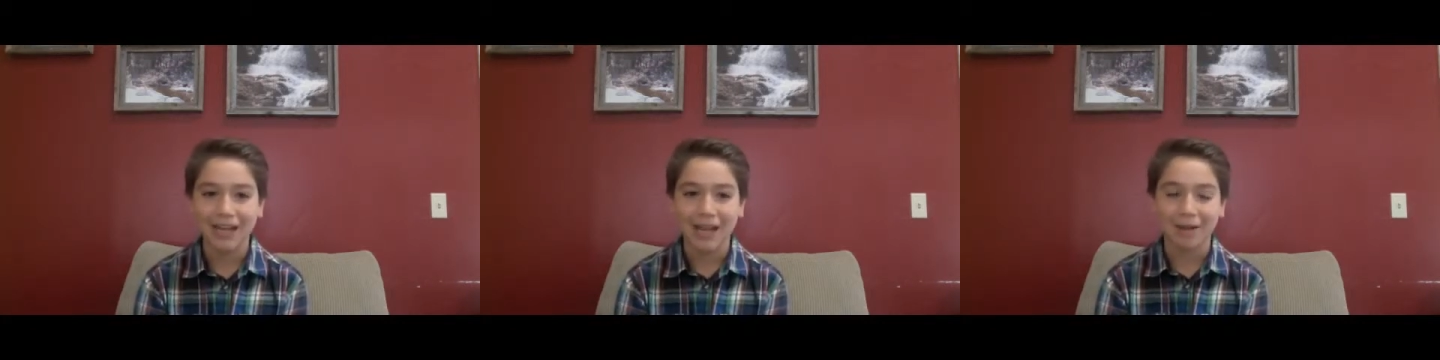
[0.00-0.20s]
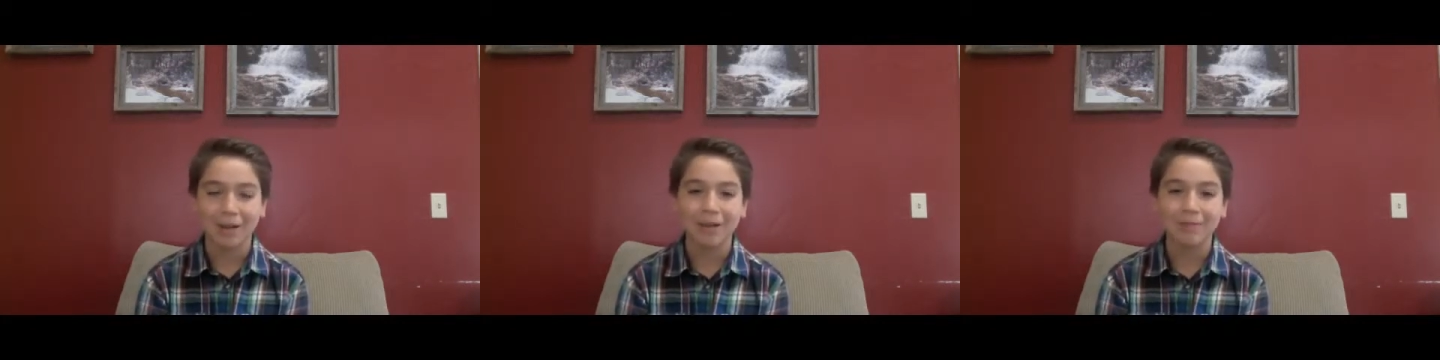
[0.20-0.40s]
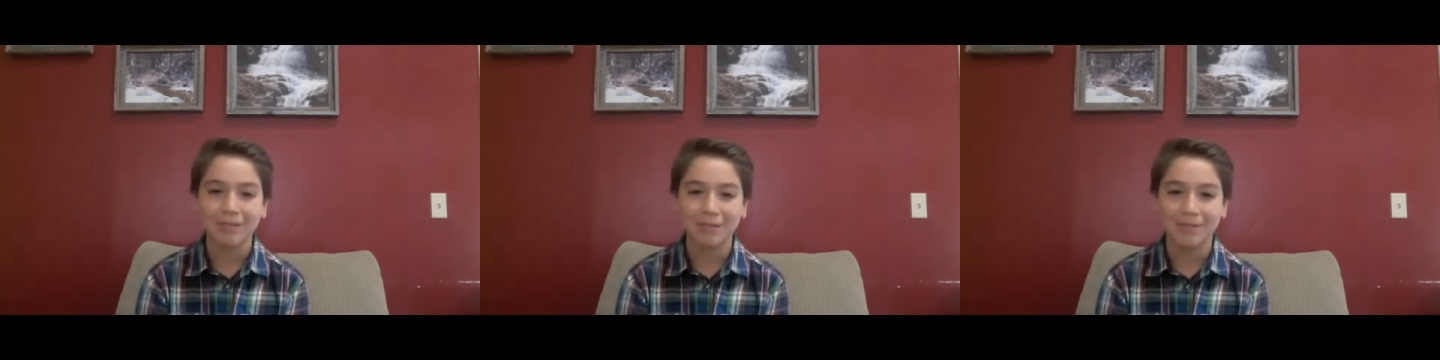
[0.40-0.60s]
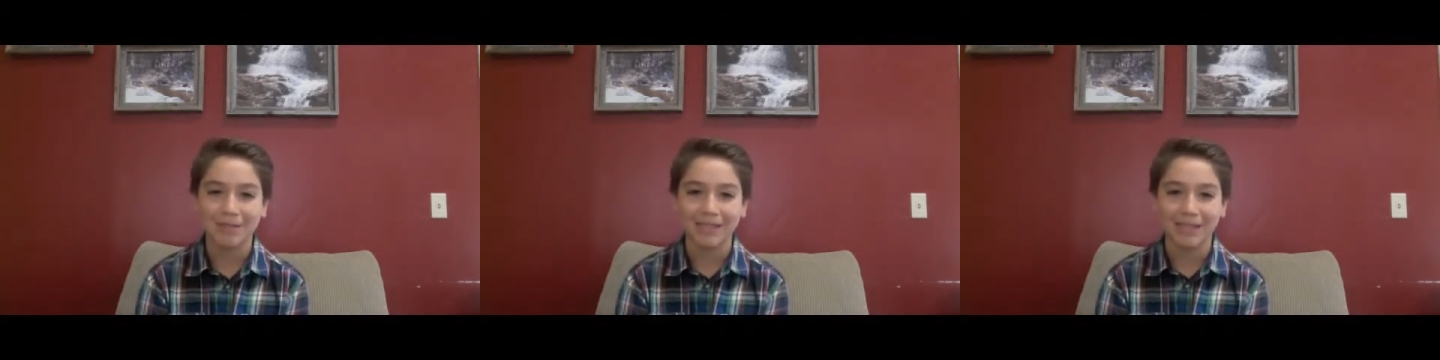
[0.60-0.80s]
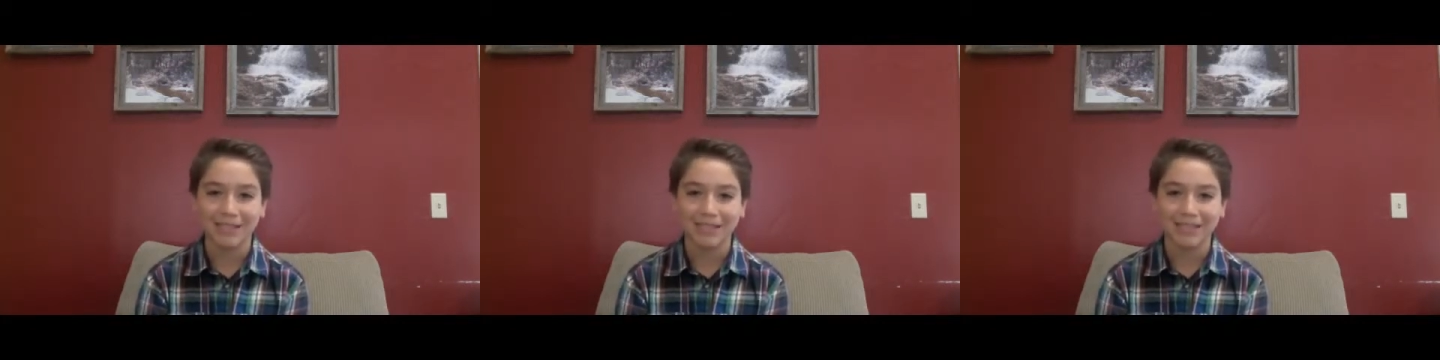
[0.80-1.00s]
and come to
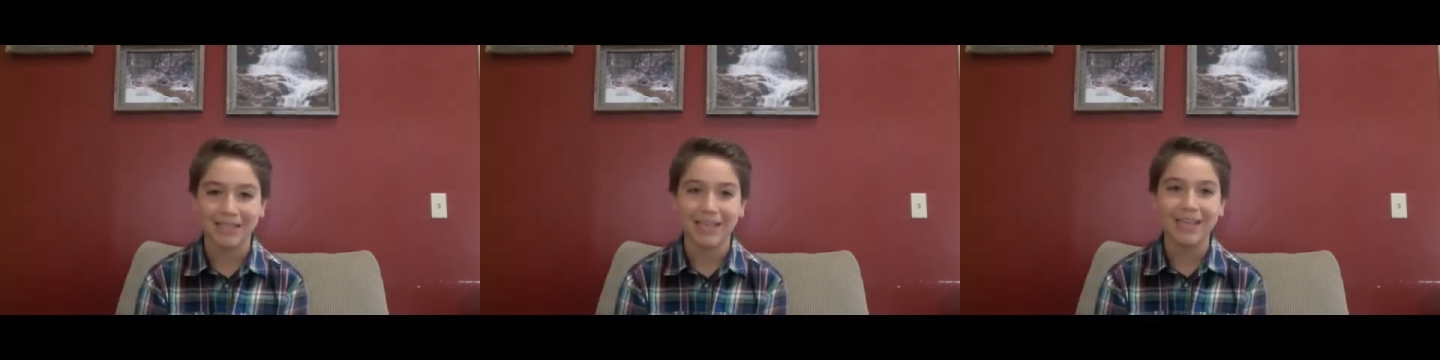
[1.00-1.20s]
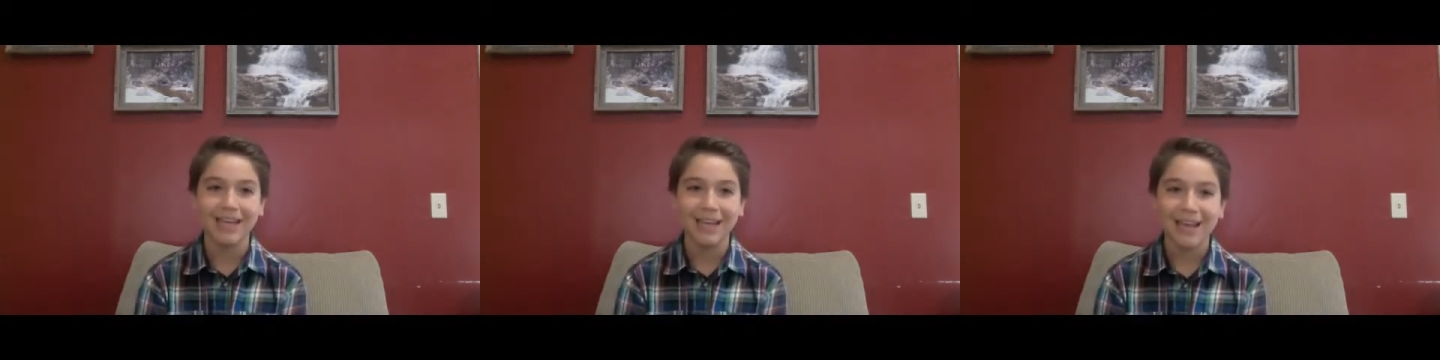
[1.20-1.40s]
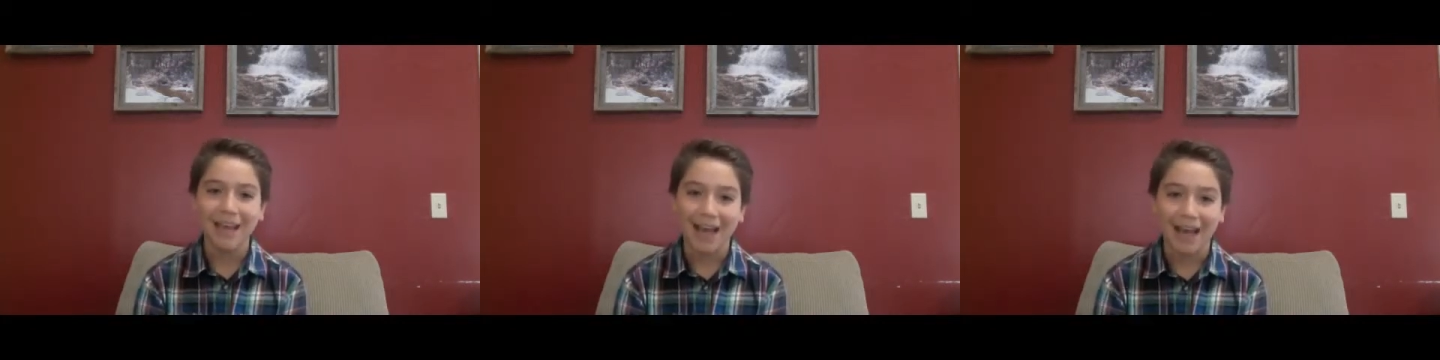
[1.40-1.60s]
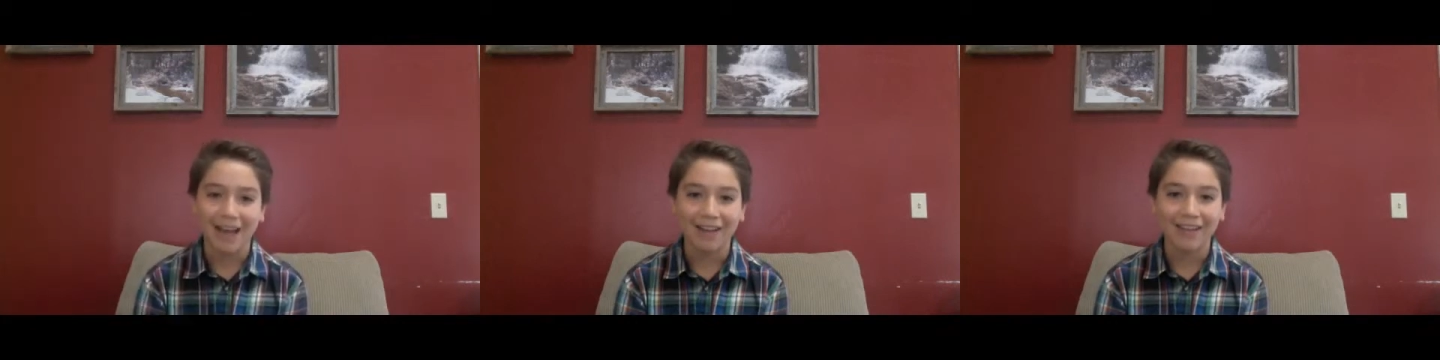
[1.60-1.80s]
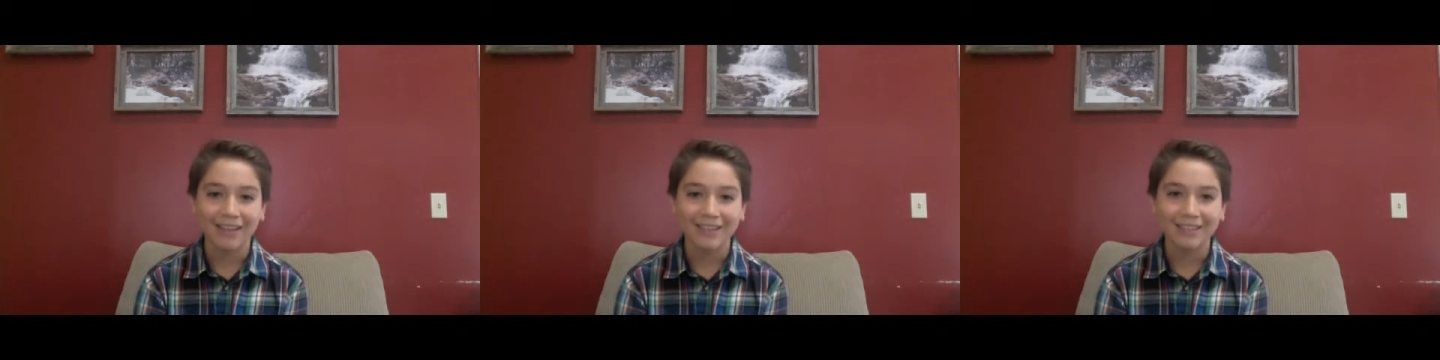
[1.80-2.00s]
me and say,
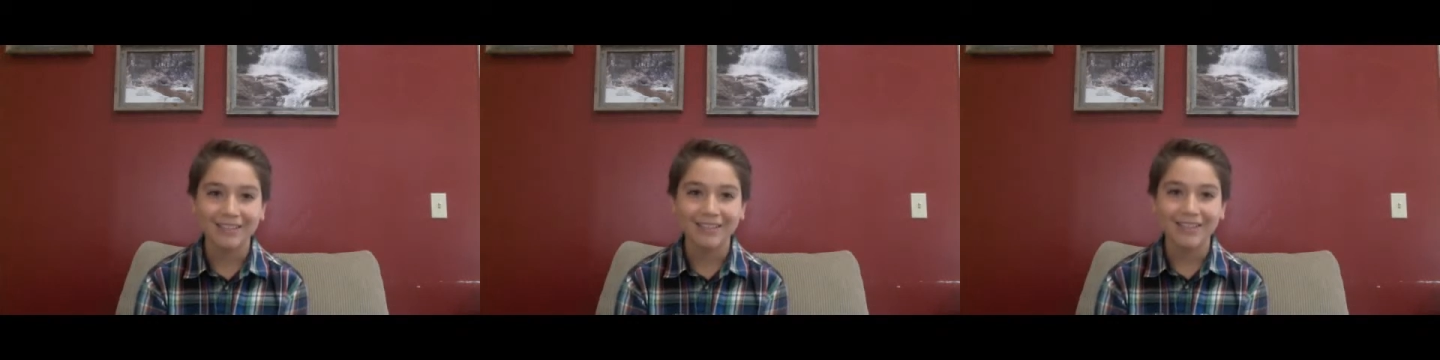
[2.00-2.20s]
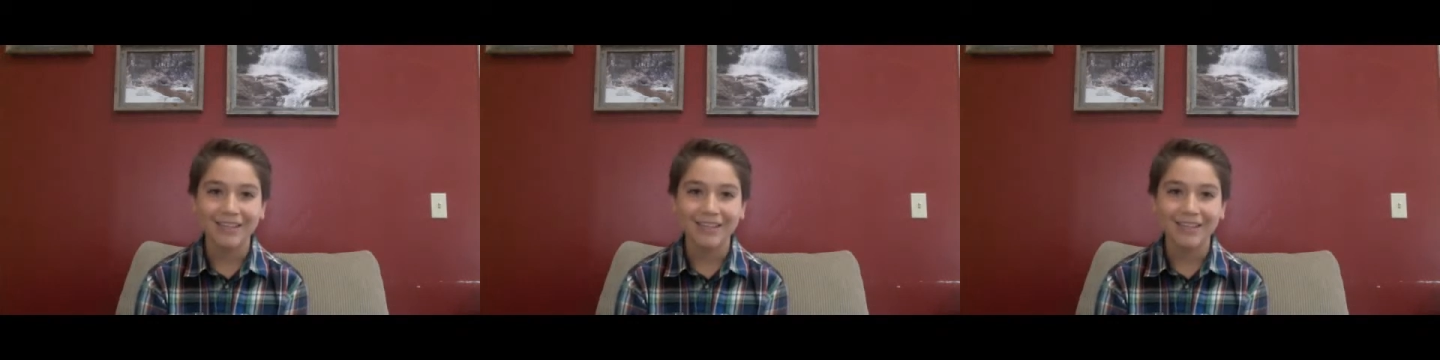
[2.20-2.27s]
Alex,